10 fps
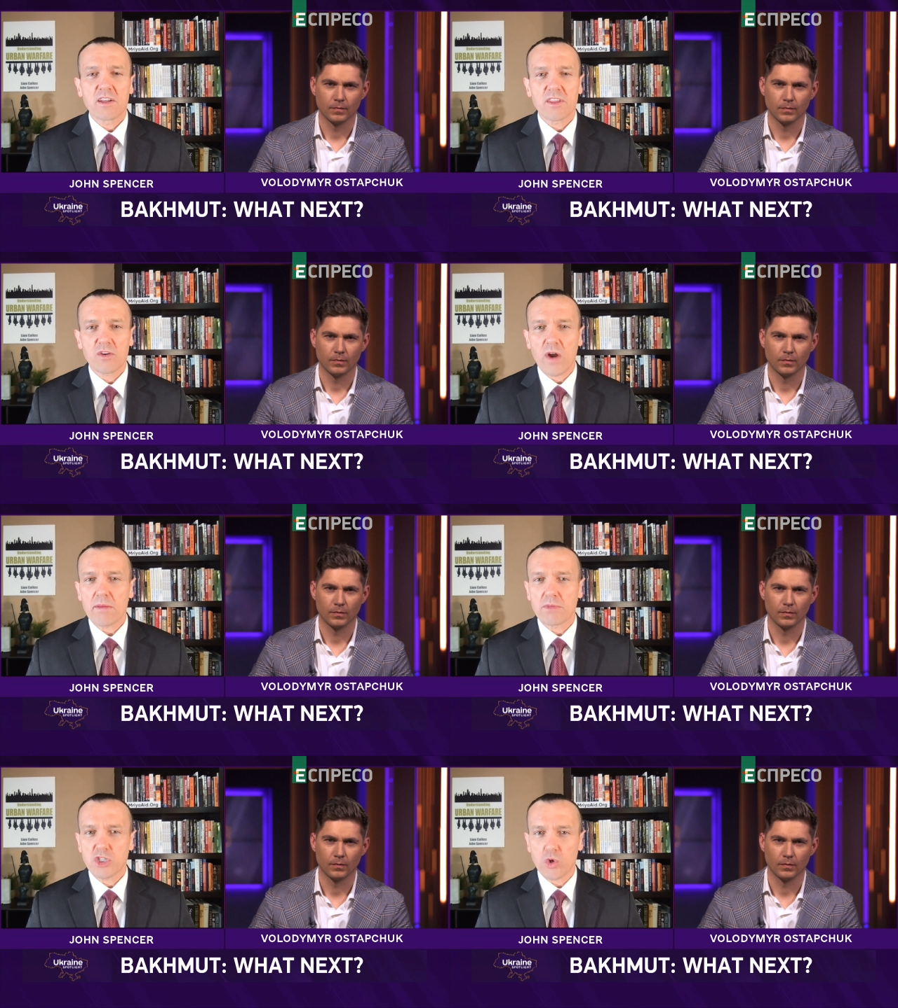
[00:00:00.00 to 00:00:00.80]
Speaker 1: the
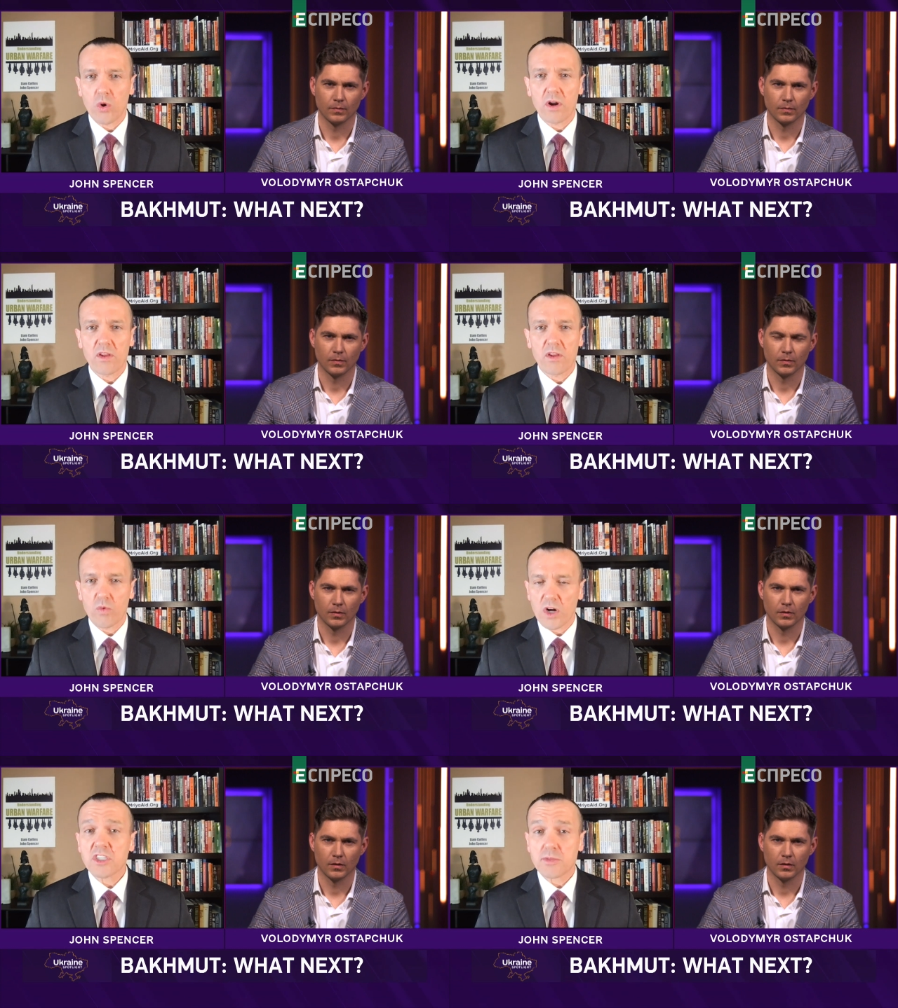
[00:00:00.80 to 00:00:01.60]
great majority of the
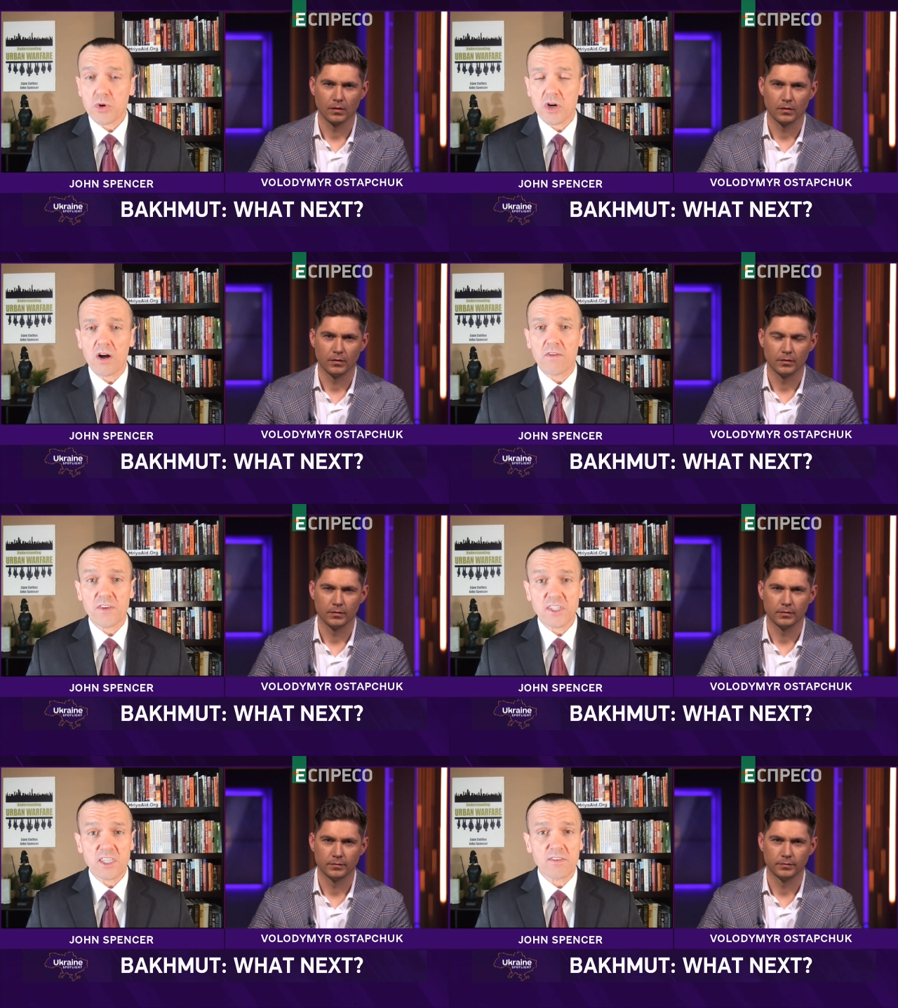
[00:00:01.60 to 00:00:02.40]
Russian spring
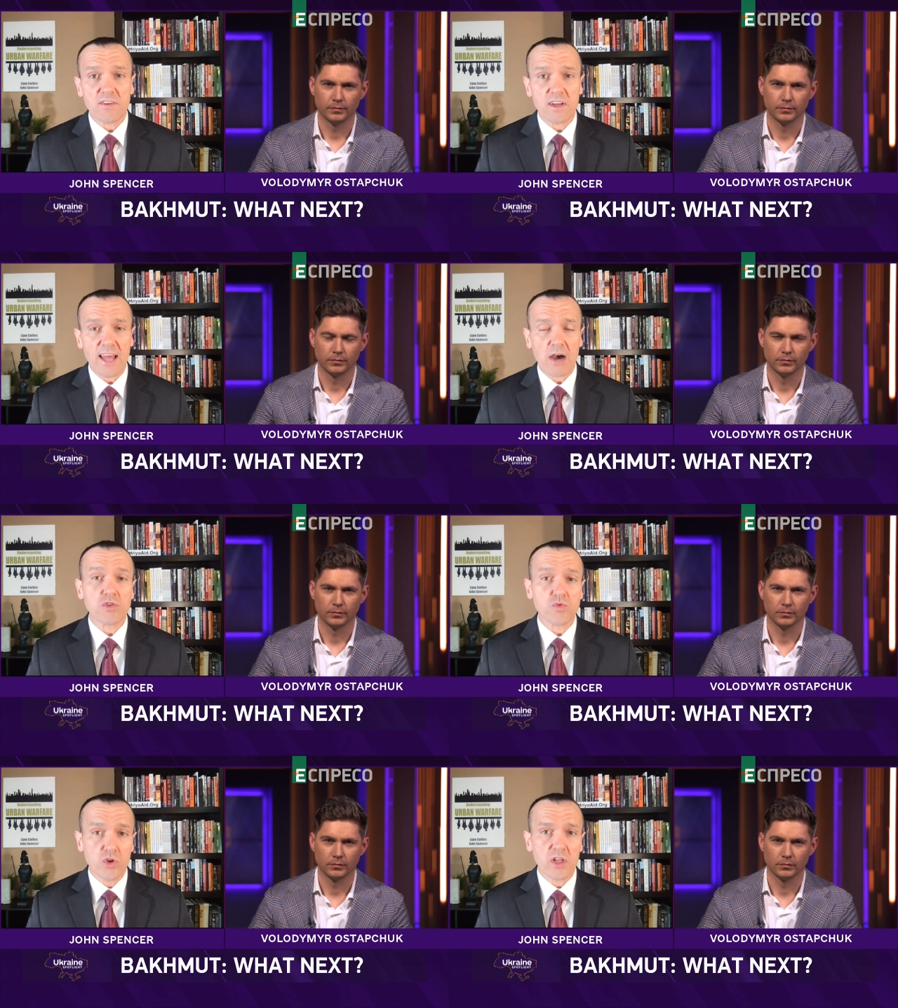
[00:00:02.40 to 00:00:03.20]
offensive, and that
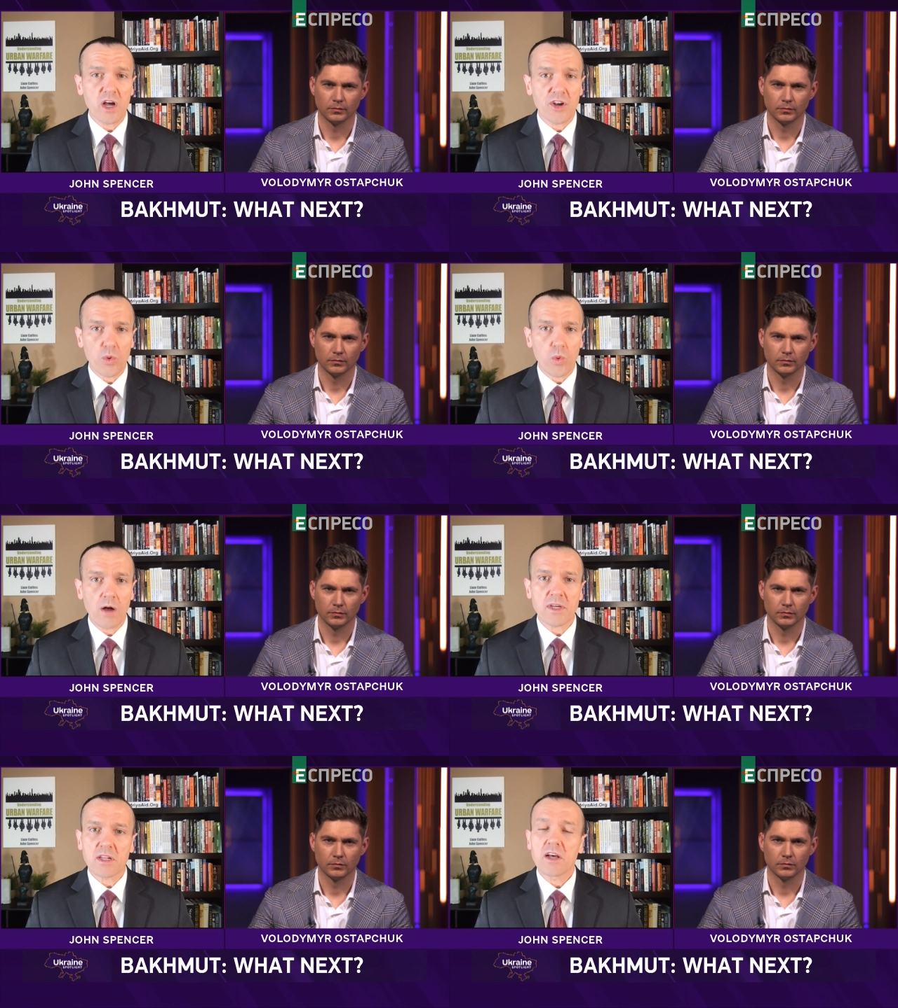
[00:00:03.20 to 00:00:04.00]
was really
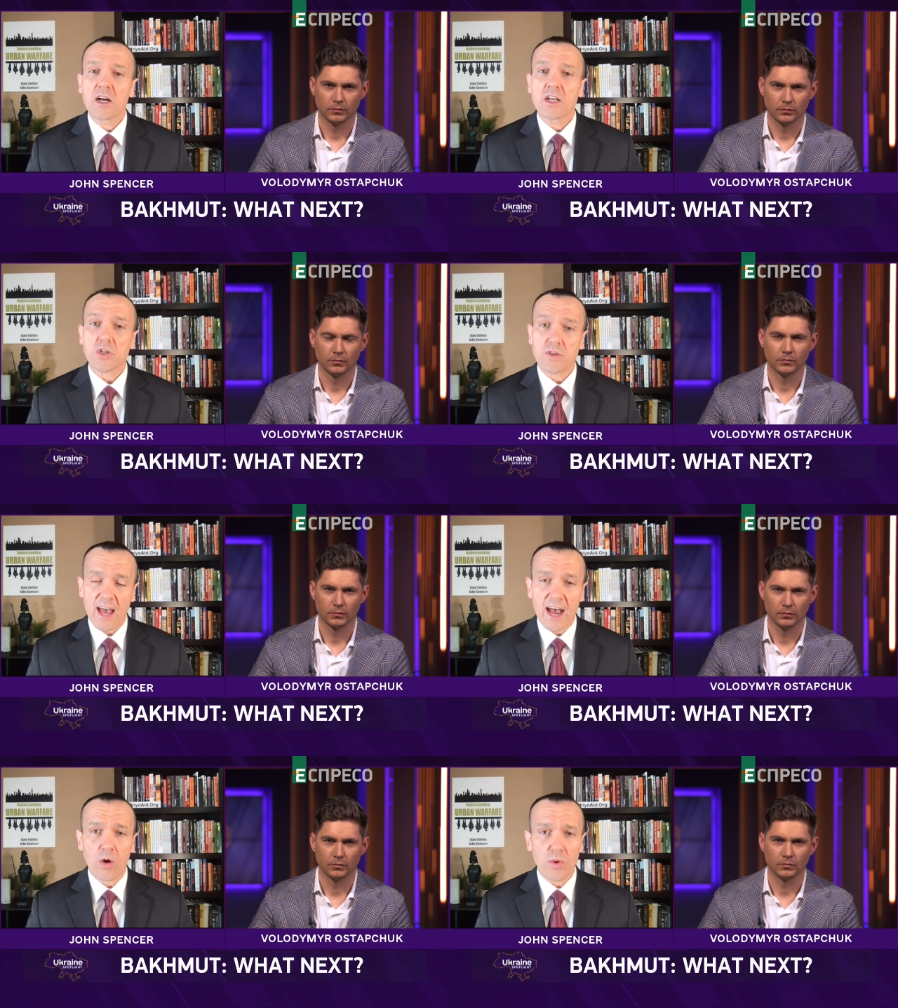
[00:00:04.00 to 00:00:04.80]
underwhelming. So
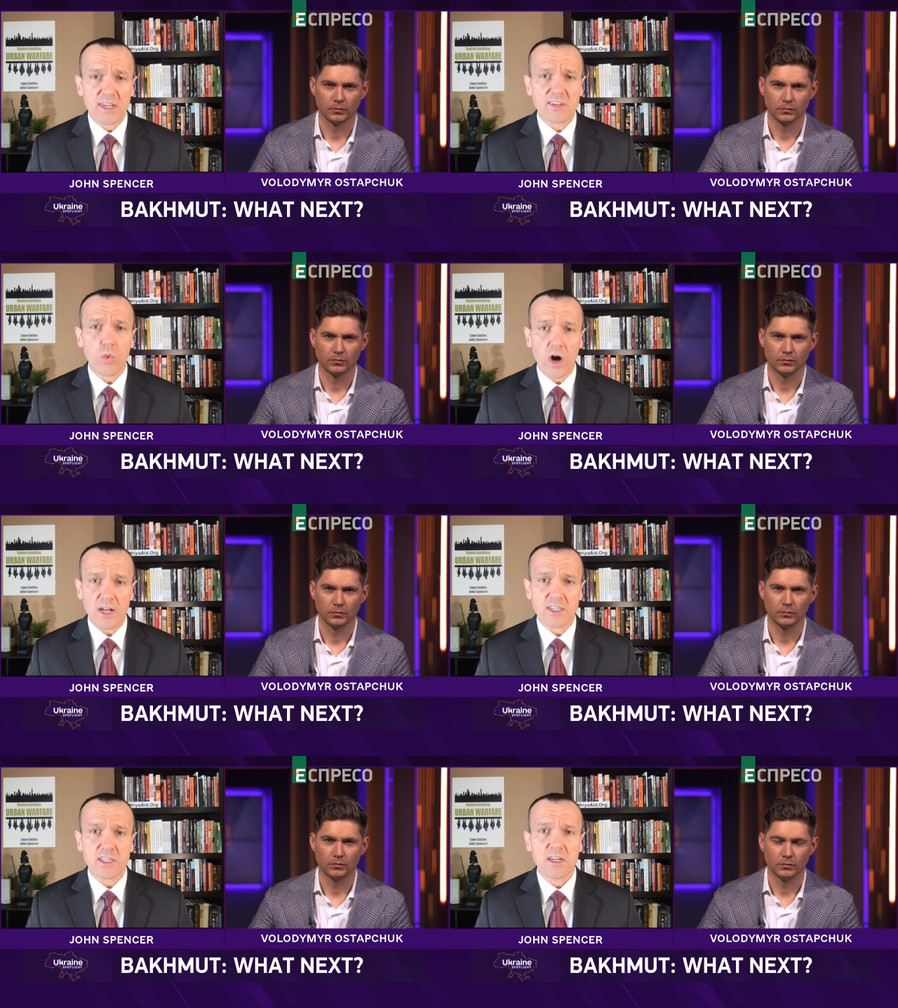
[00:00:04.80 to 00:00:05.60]
now we get to
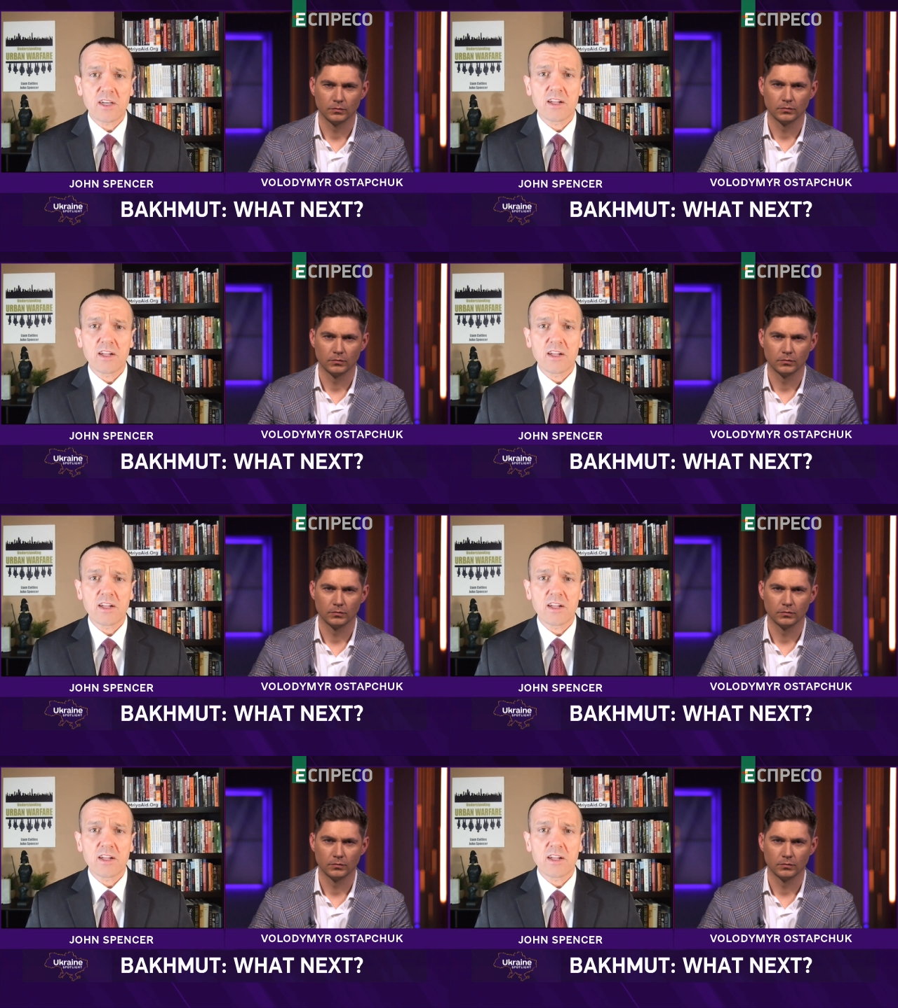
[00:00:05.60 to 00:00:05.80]
watch